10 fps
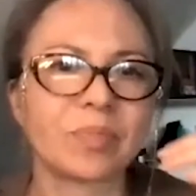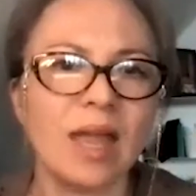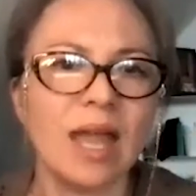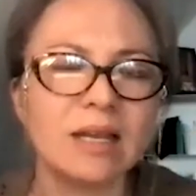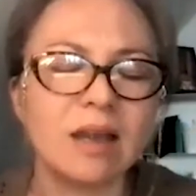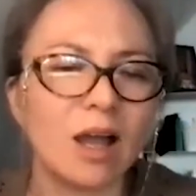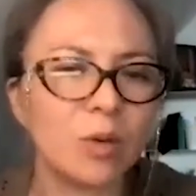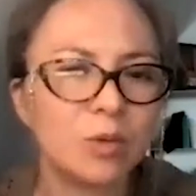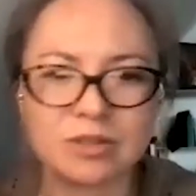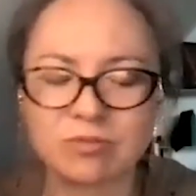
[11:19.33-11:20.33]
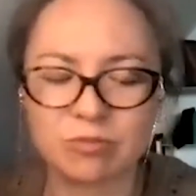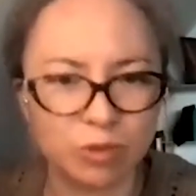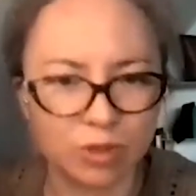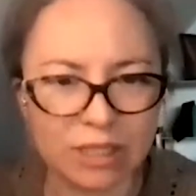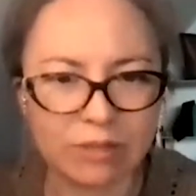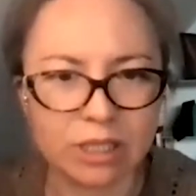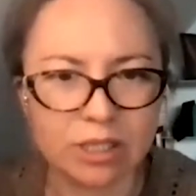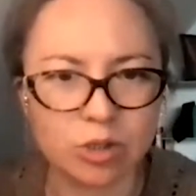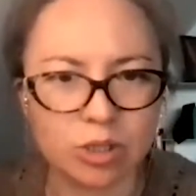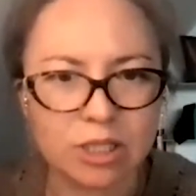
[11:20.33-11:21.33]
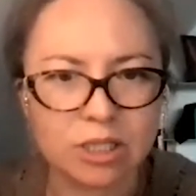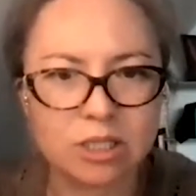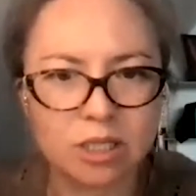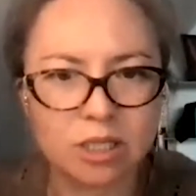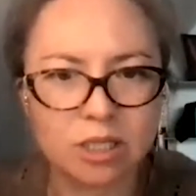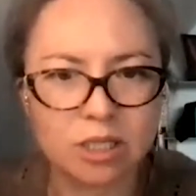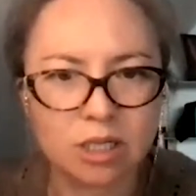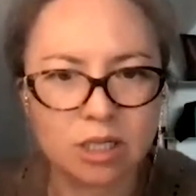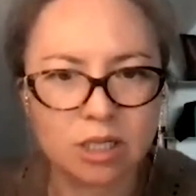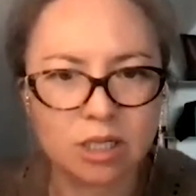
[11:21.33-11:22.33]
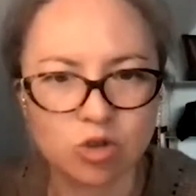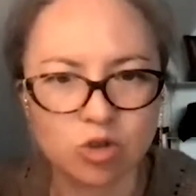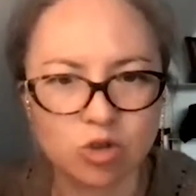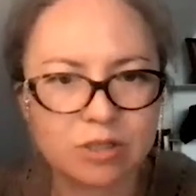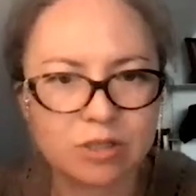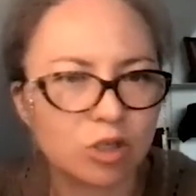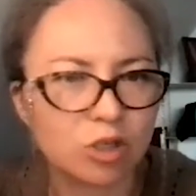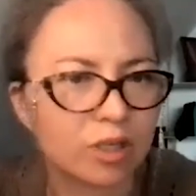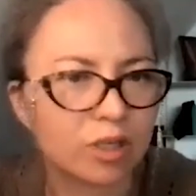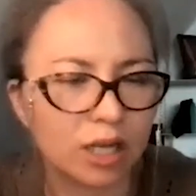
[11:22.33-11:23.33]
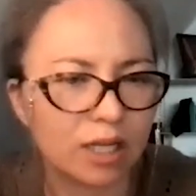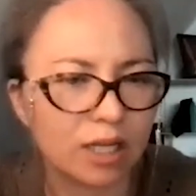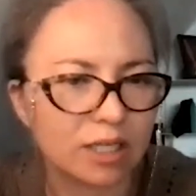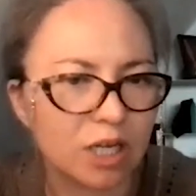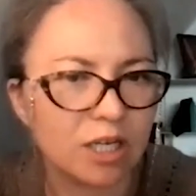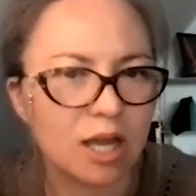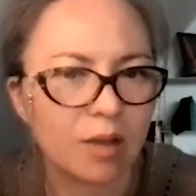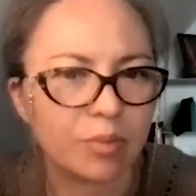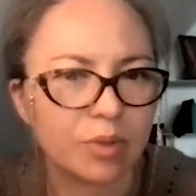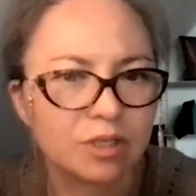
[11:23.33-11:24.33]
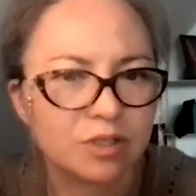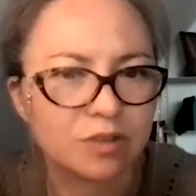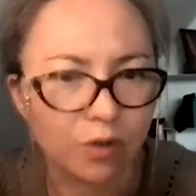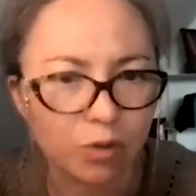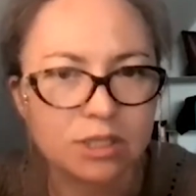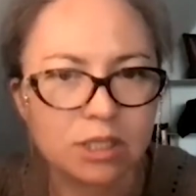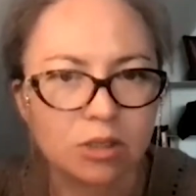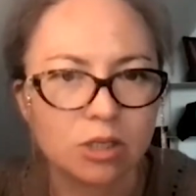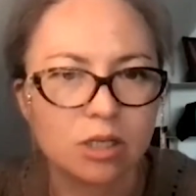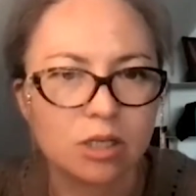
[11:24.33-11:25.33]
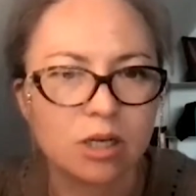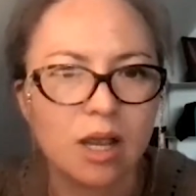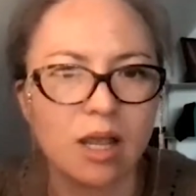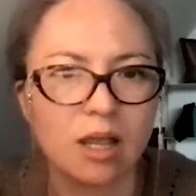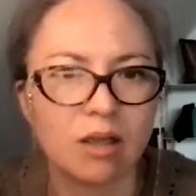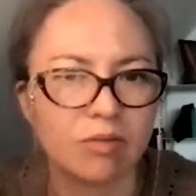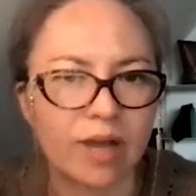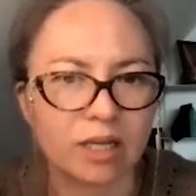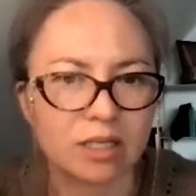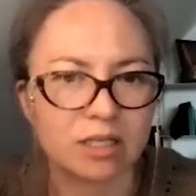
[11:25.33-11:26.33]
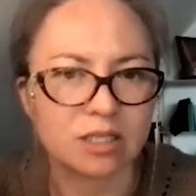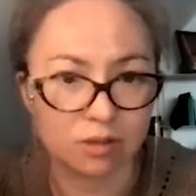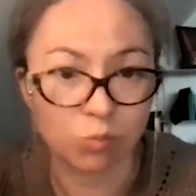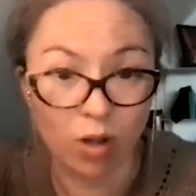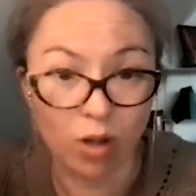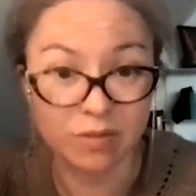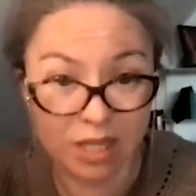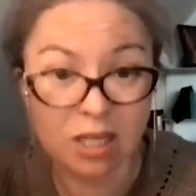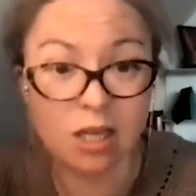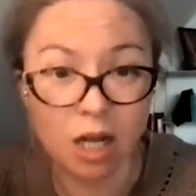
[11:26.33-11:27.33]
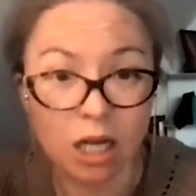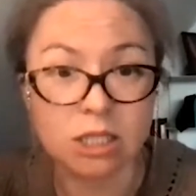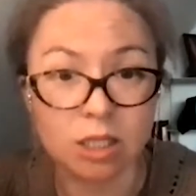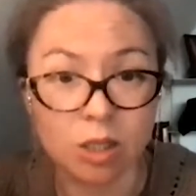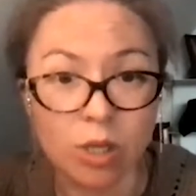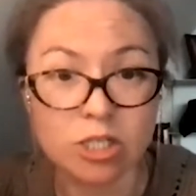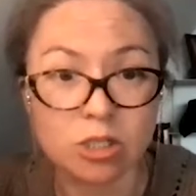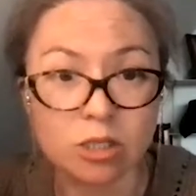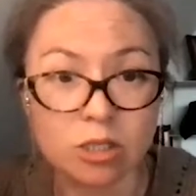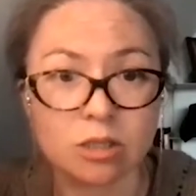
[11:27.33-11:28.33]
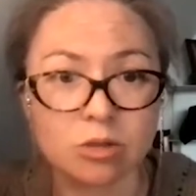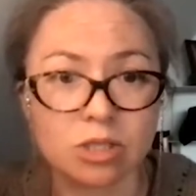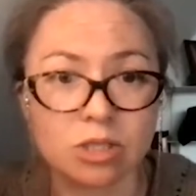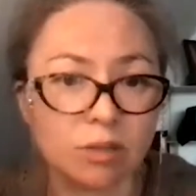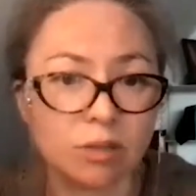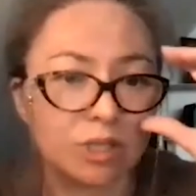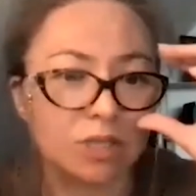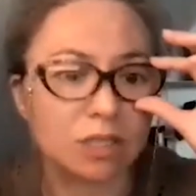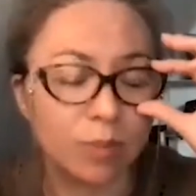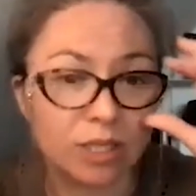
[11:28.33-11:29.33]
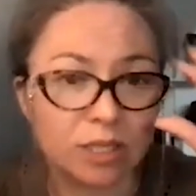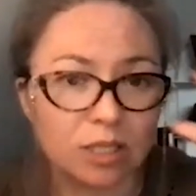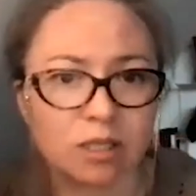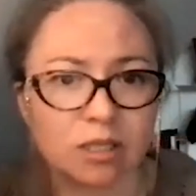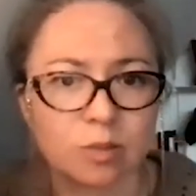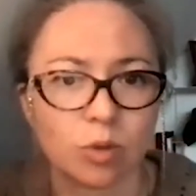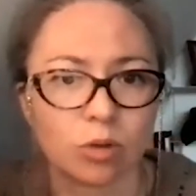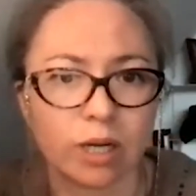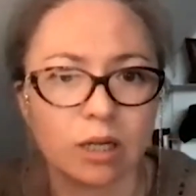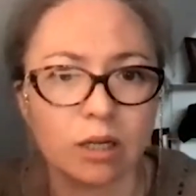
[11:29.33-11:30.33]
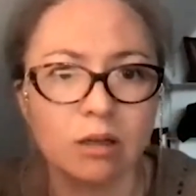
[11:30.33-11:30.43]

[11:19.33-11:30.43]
And I was really, really intrigued to learn that trauma is a topic that the Collective Change Lab is focusing on. In fact, it's one of the guiding questions that your team is explicitly exploring.